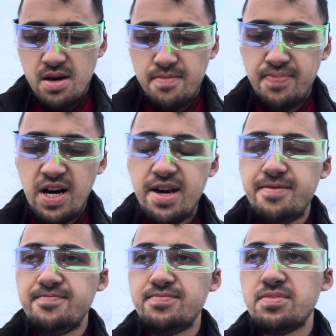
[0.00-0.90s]

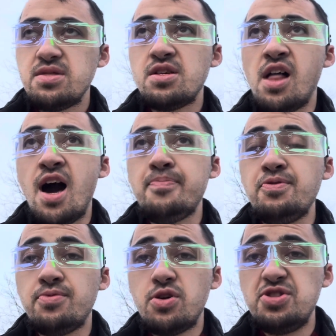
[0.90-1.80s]
But a lot of
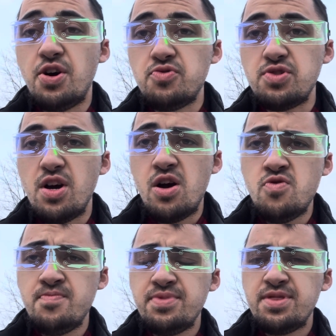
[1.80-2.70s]
people don't
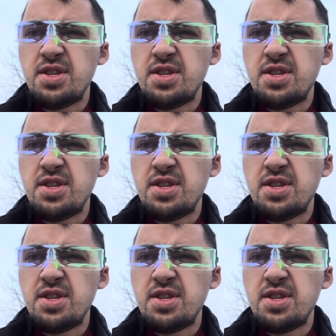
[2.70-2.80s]
know.